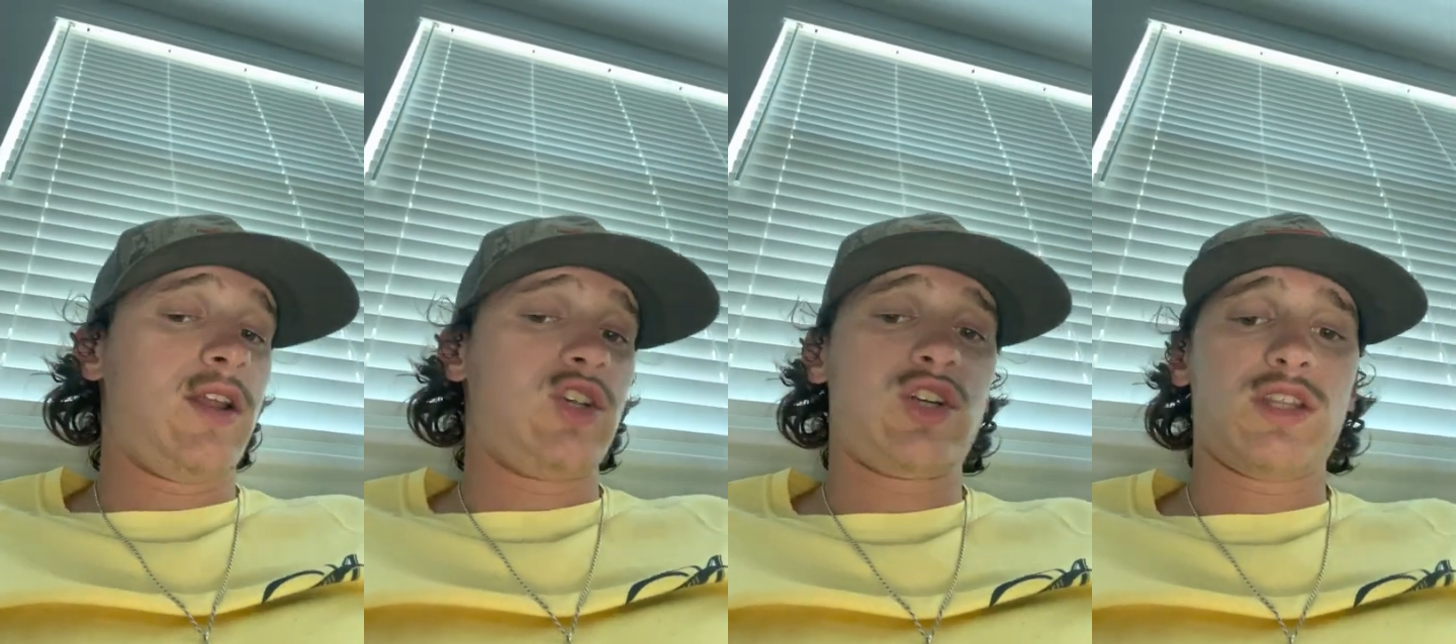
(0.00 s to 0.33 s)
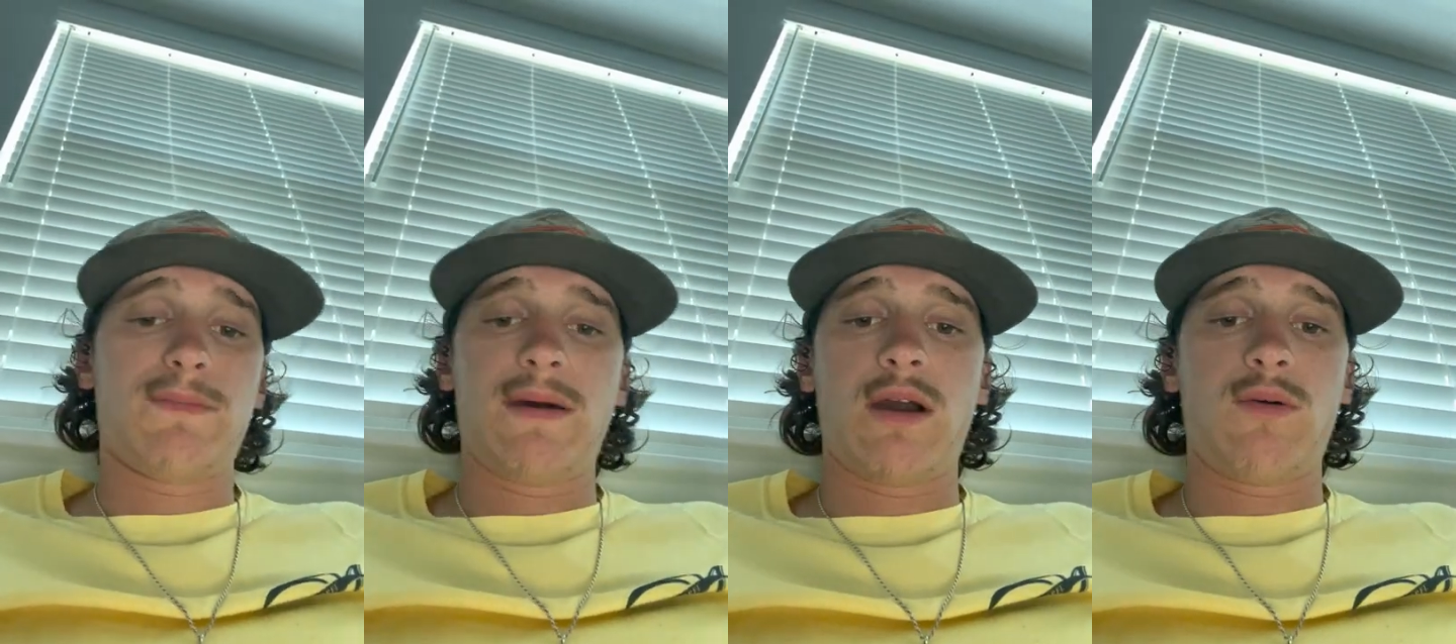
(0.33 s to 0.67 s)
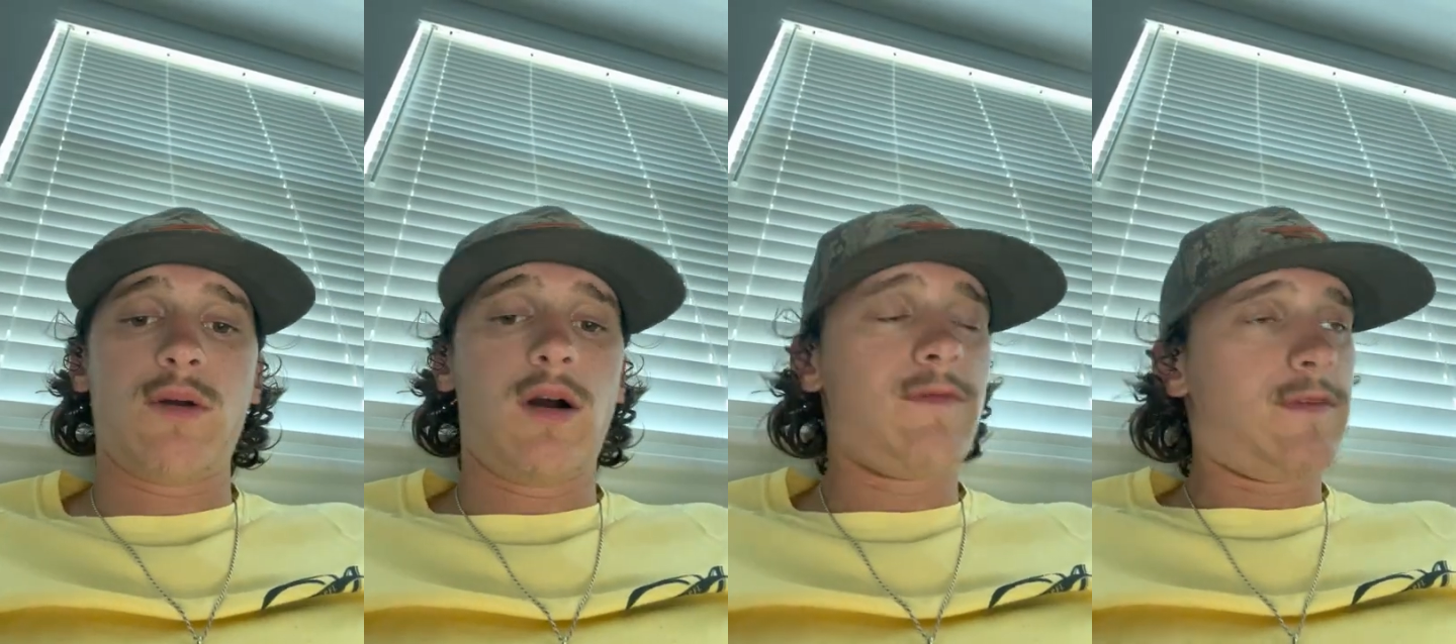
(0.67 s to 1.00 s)
can shut the
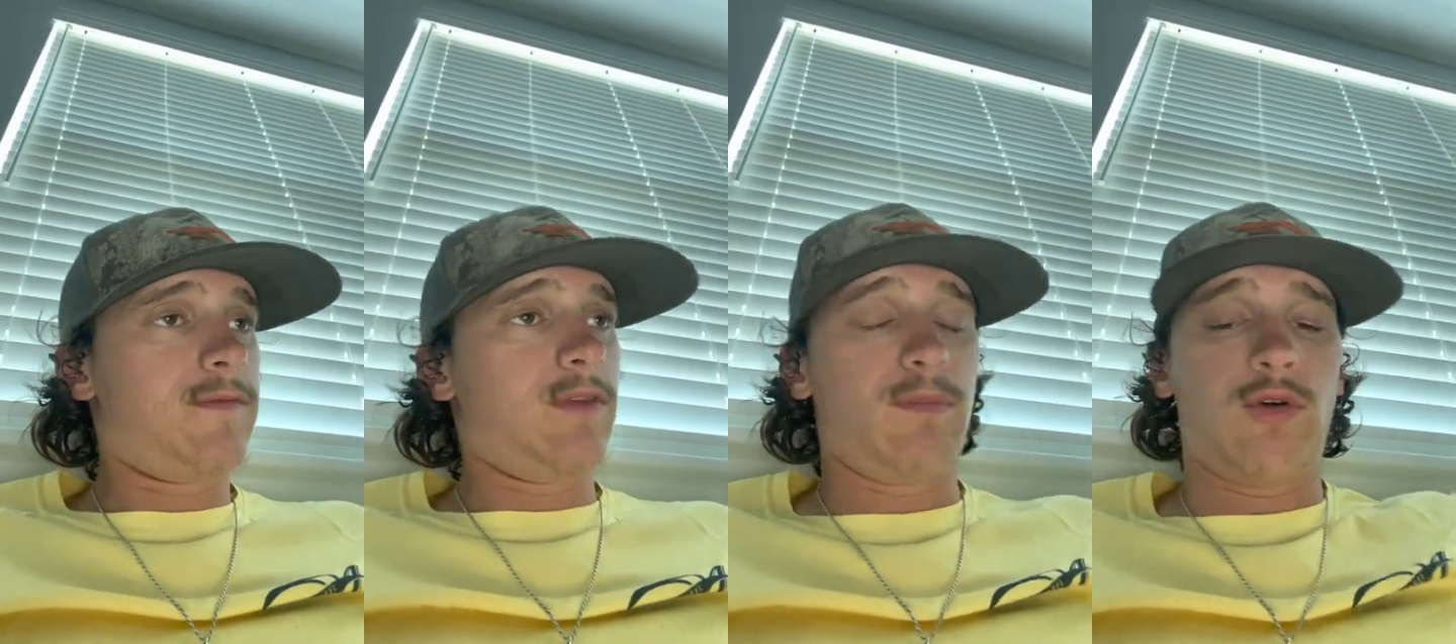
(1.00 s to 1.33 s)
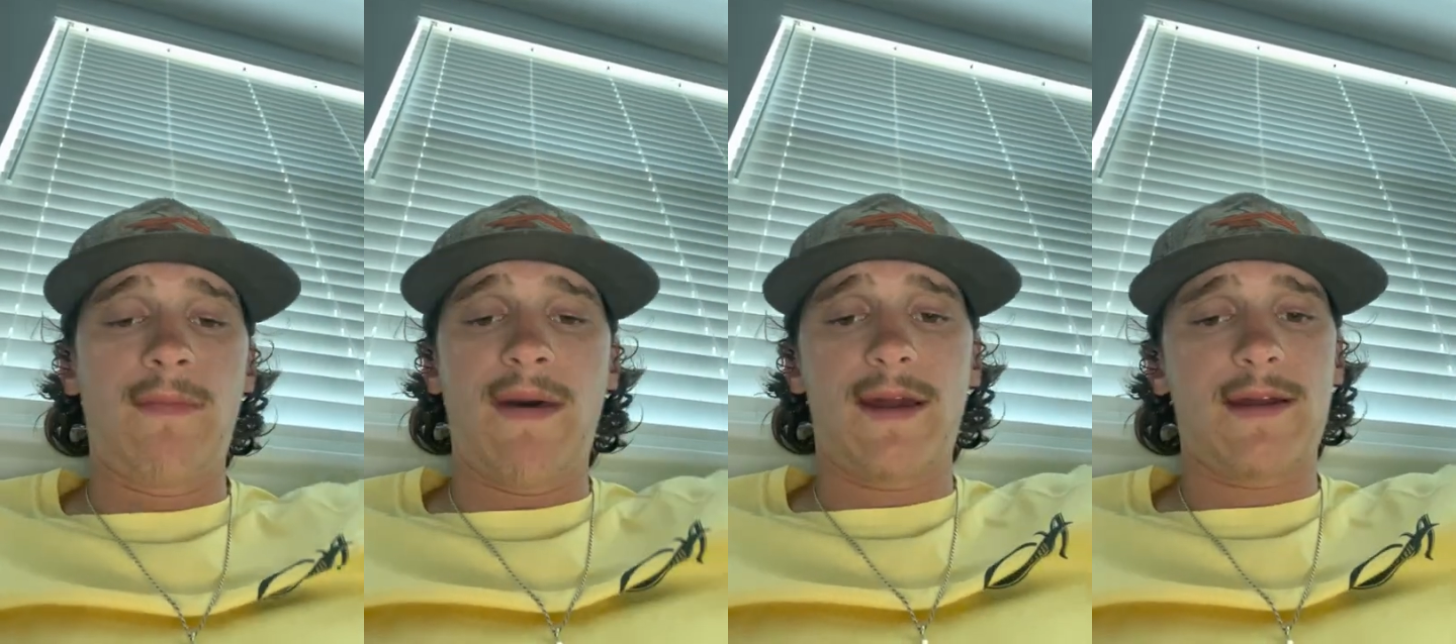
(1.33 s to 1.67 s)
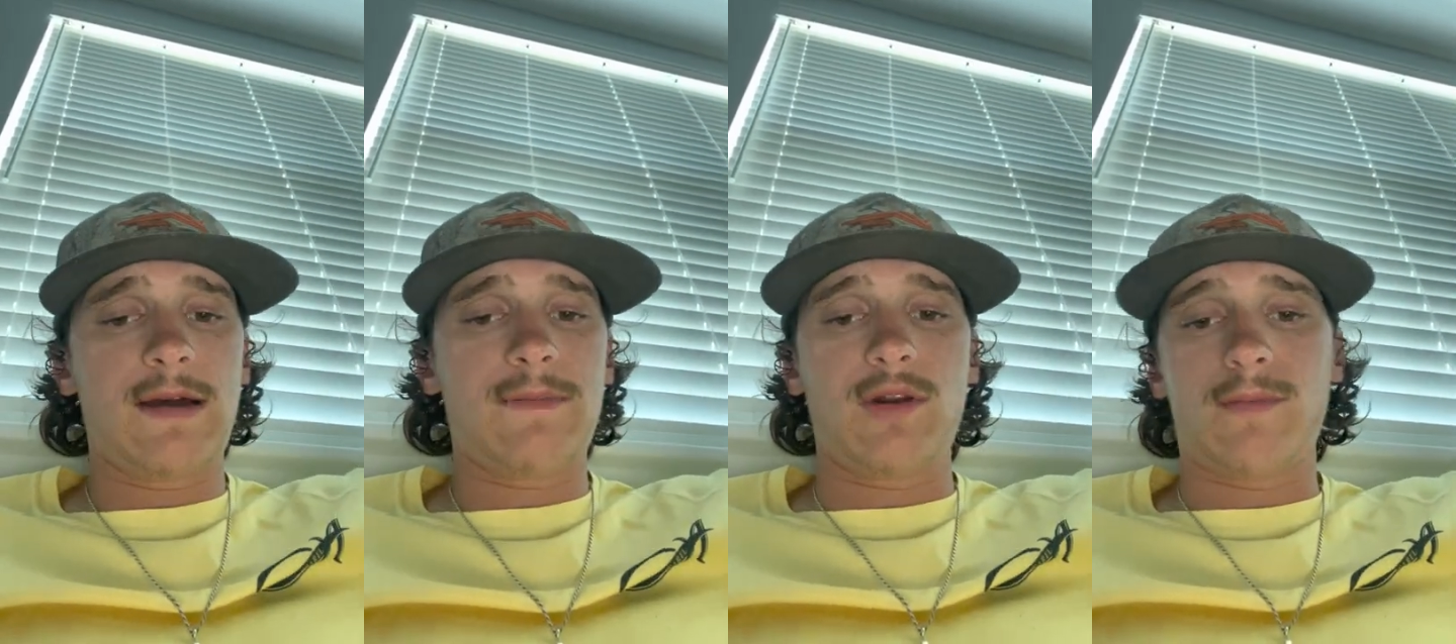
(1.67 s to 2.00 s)
power off or if you pull it back up,